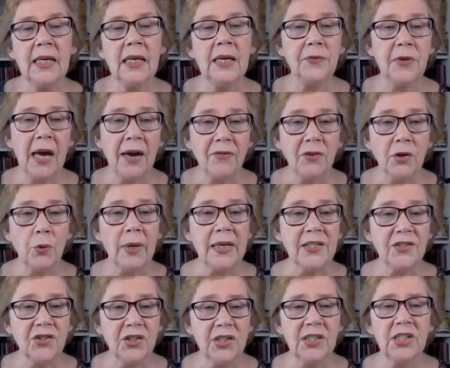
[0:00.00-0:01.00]
If you have a
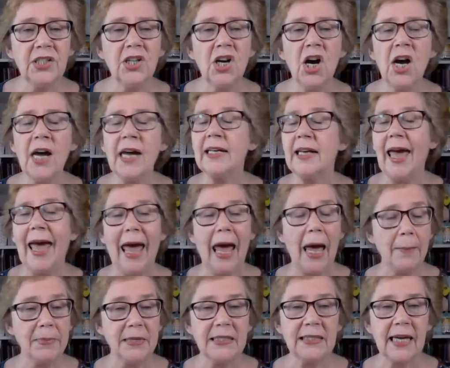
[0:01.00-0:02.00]
question tonight,
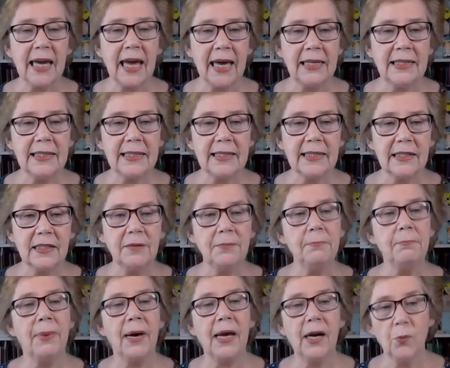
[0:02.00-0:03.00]
happy to answer
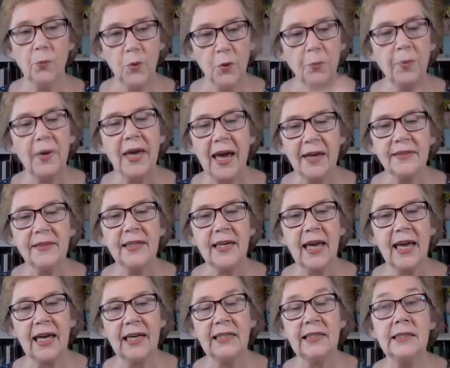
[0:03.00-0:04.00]
them, but it will be at
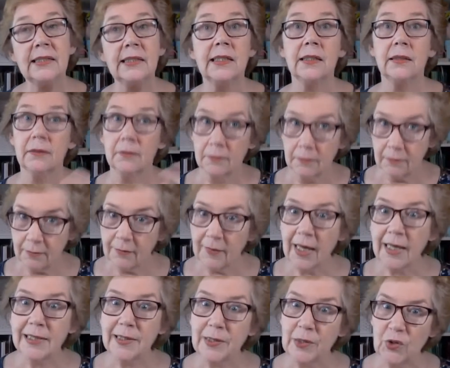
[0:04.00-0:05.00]
the end
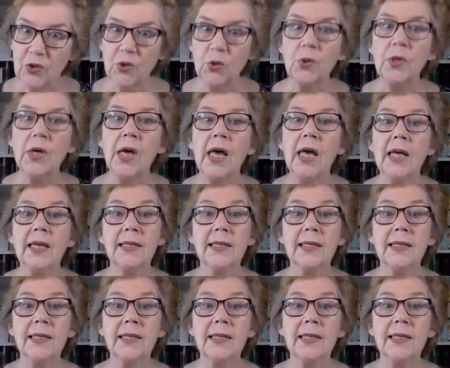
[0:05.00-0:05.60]
as usual.